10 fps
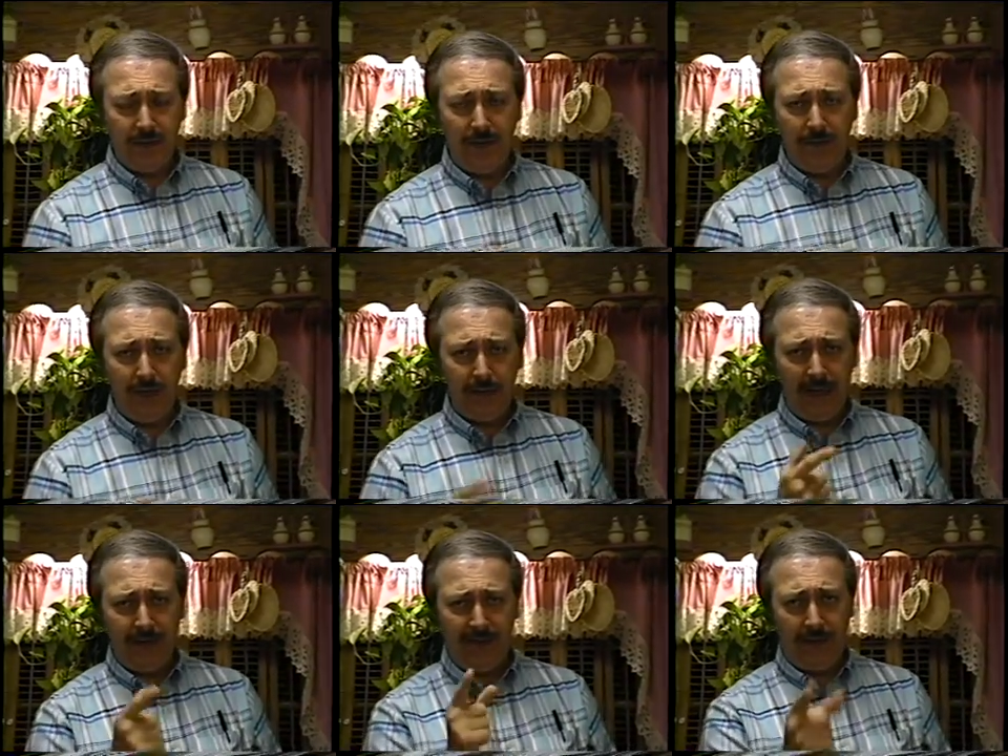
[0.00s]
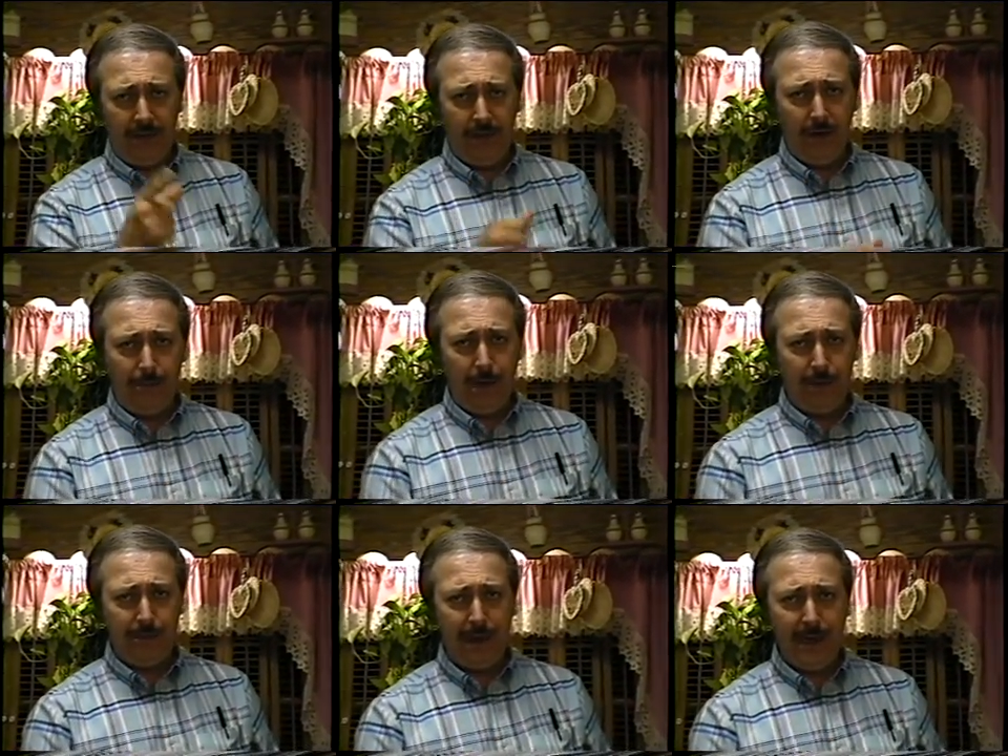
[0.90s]
subject and I'll send it to you
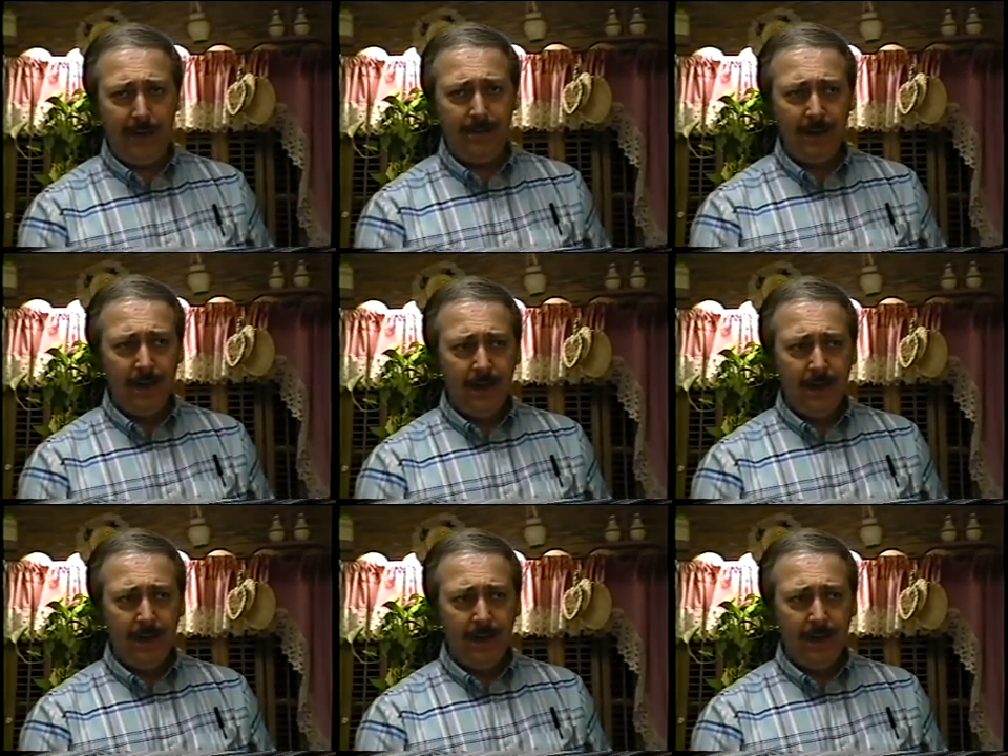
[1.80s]
postpaid